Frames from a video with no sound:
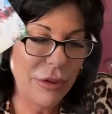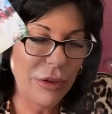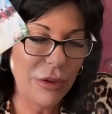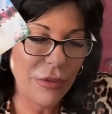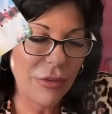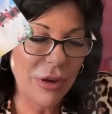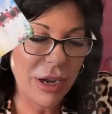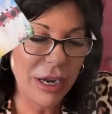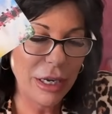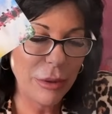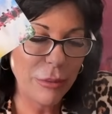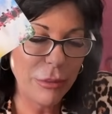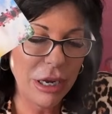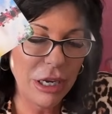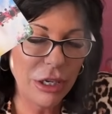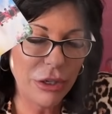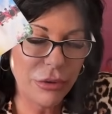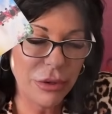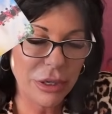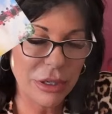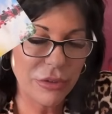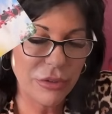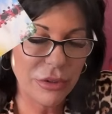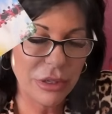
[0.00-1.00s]
the divine
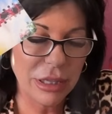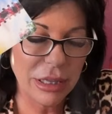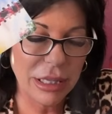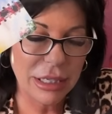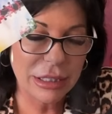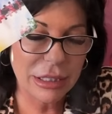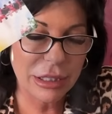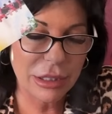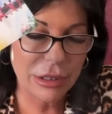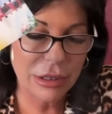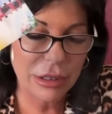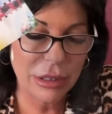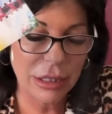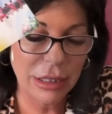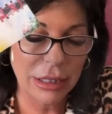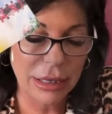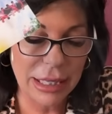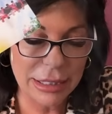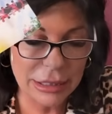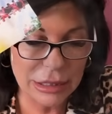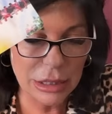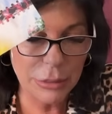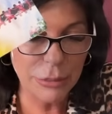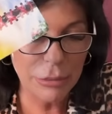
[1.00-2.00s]
matrix, the, the
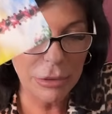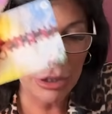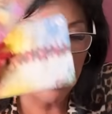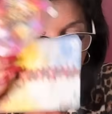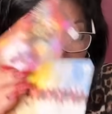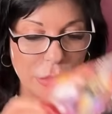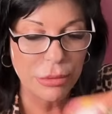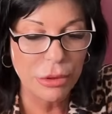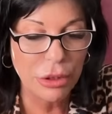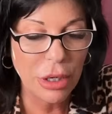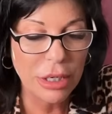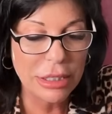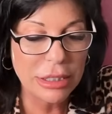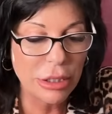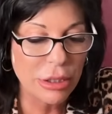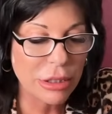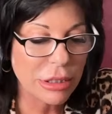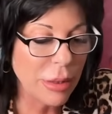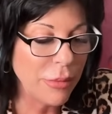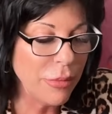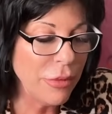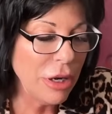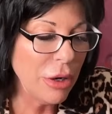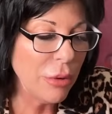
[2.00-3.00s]
galactic mushrooms. You guys, there's
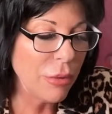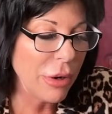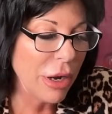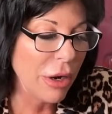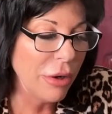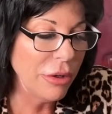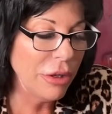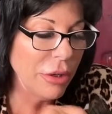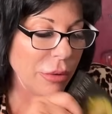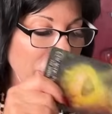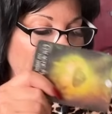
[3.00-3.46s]
something around you